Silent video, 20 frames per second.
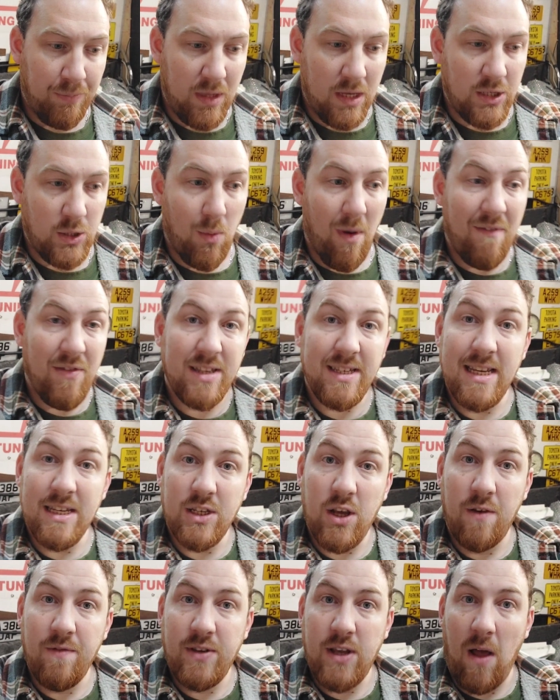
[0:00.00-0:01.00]
So ever since
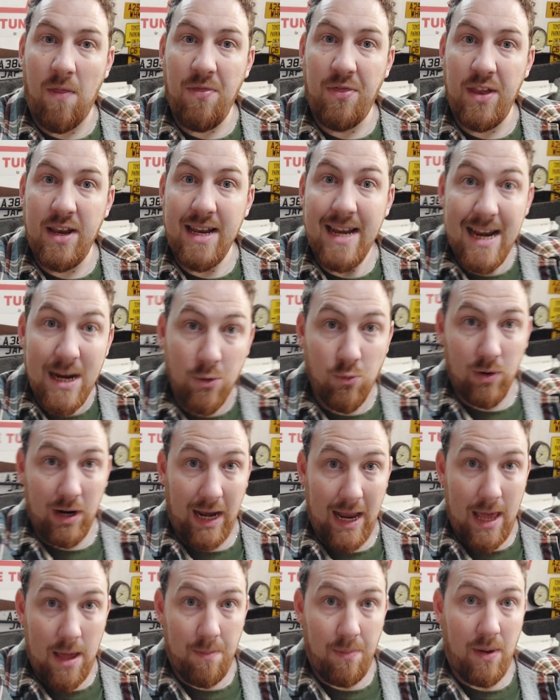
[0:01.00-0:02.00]
I've done the needle
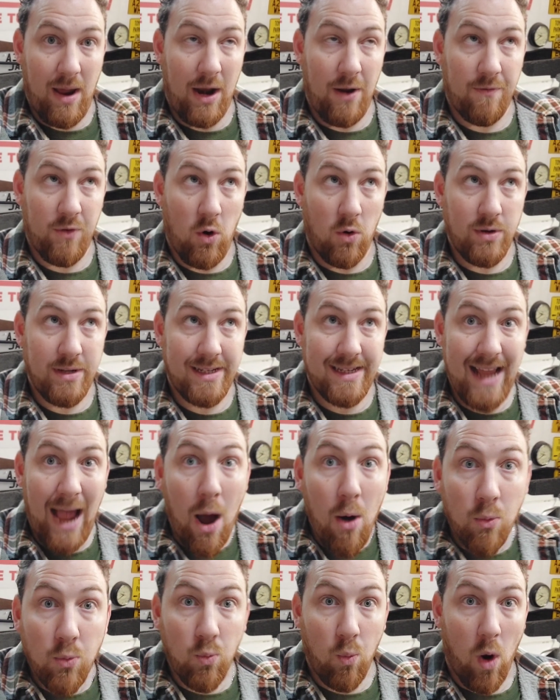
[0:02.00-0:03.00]
clip and I've gone
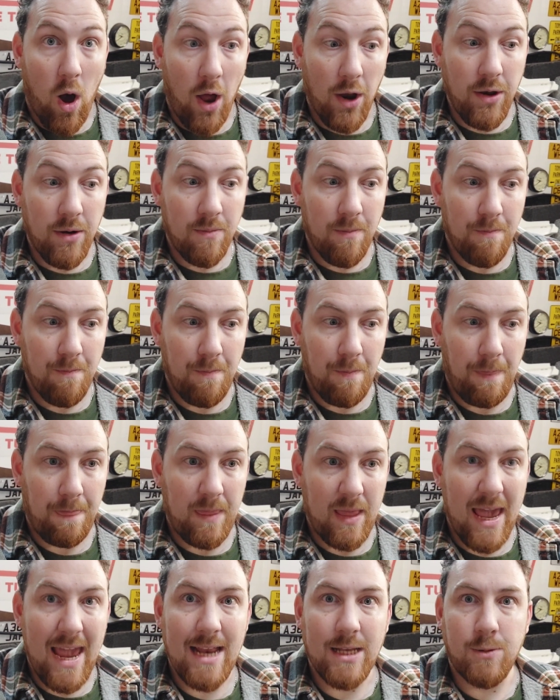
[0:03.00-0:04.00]
down 1,
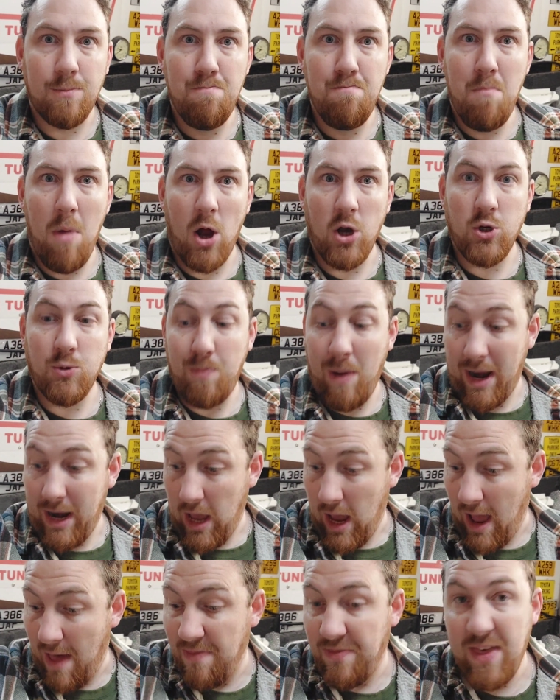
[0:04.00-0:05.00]
it's much
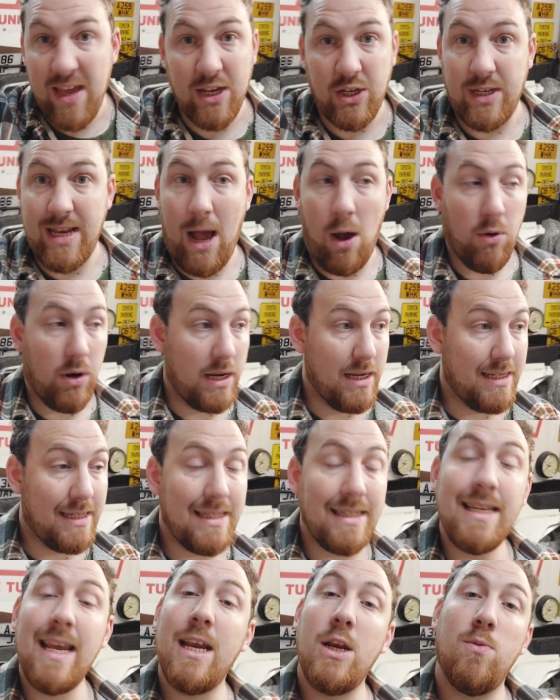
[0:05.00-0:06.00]
better, and this now
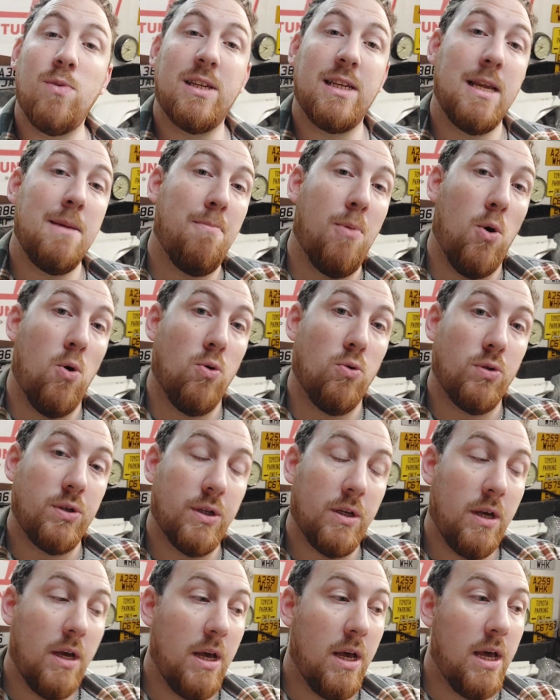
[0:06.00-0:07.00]
continuously
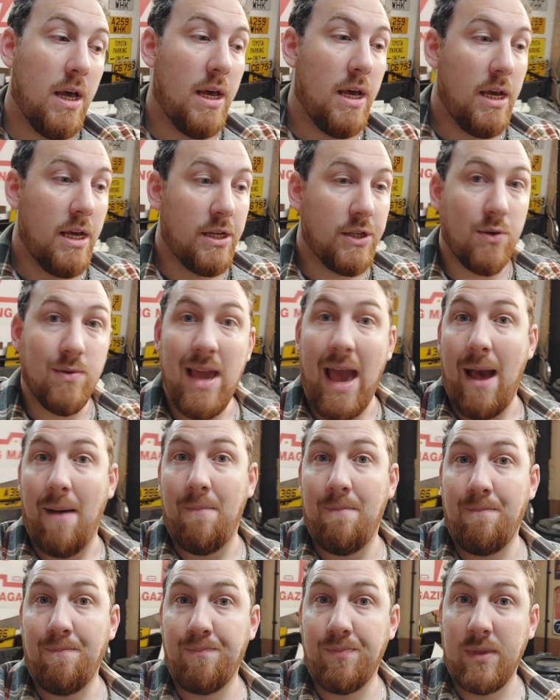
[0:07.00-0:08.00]
pulls. So yeah,
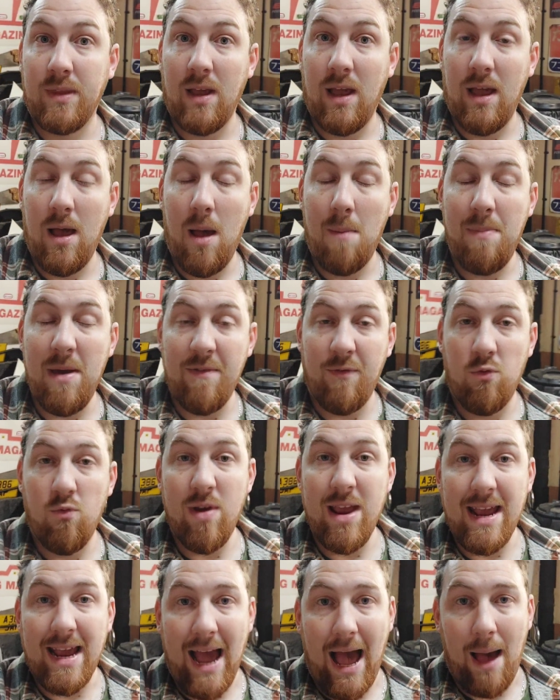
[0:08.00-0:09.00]
a bit of a
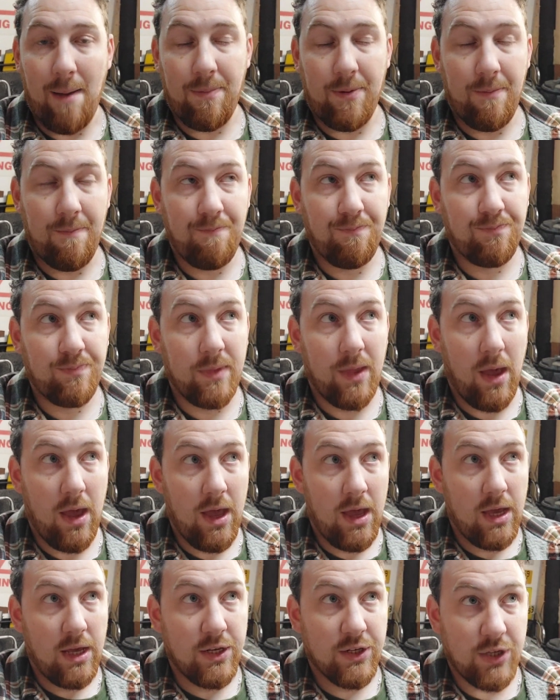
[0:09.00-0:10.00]
recap.
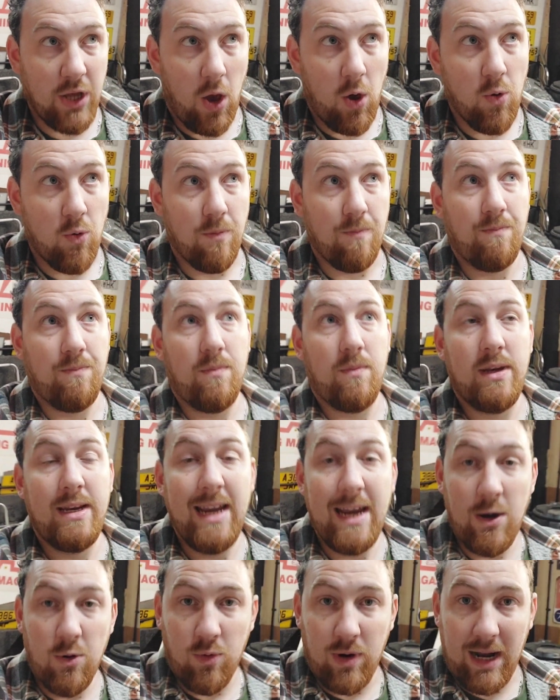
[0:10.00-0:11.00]
So
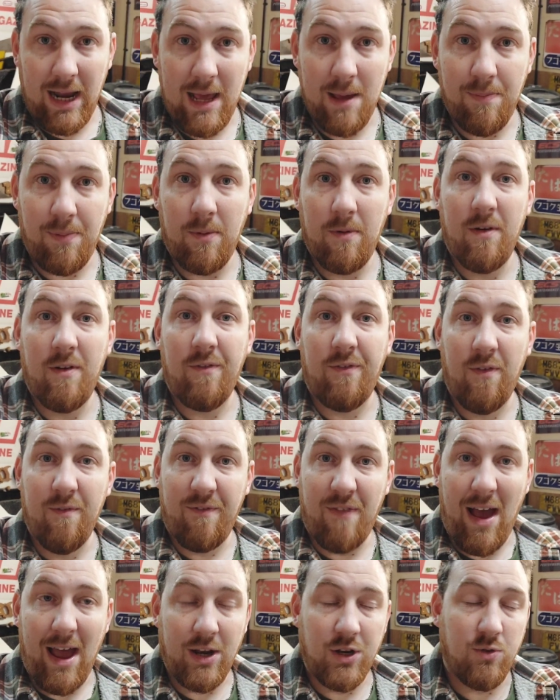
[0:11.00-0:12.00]
needle clip from
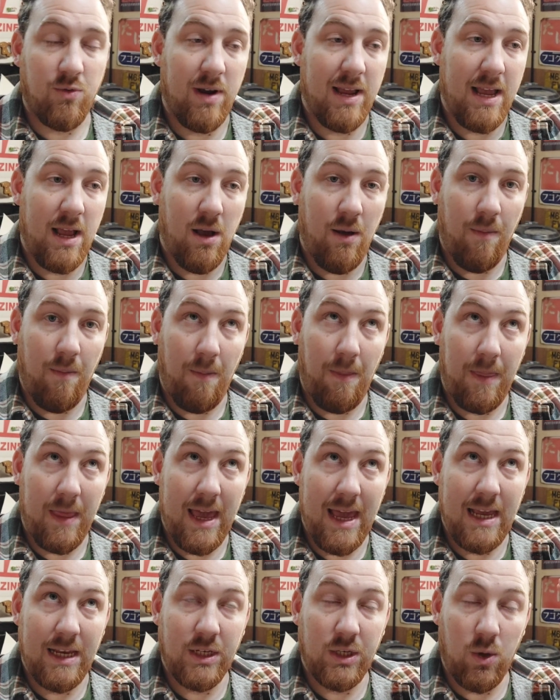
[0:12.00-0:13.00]
factory
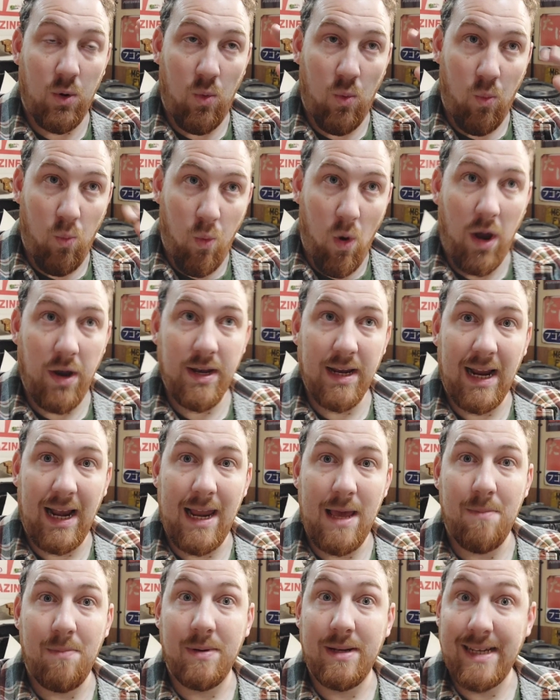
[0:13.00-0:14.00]
is 1
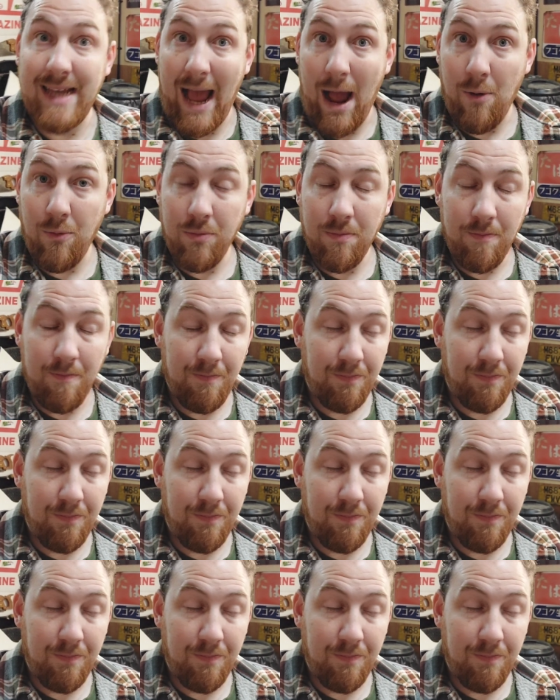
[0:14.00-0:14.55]
clip down.